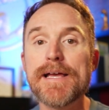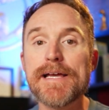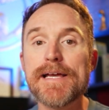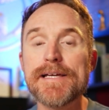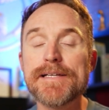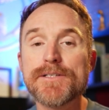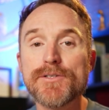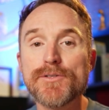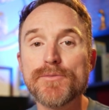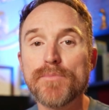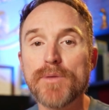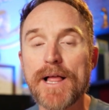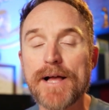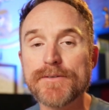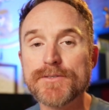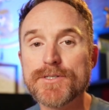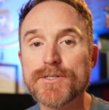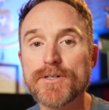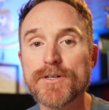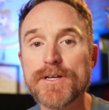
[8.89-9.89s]
into
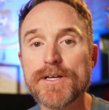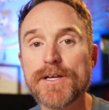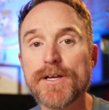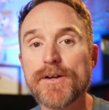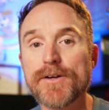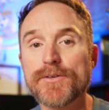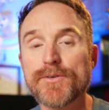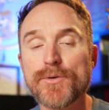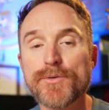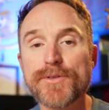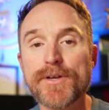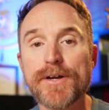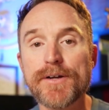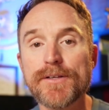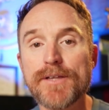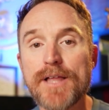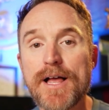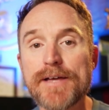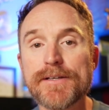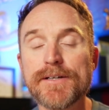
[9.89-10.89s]
Blounts Creek here in North
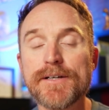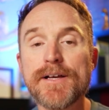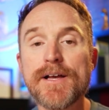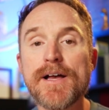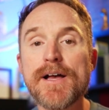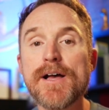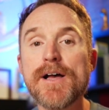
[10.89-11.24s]
Carolina.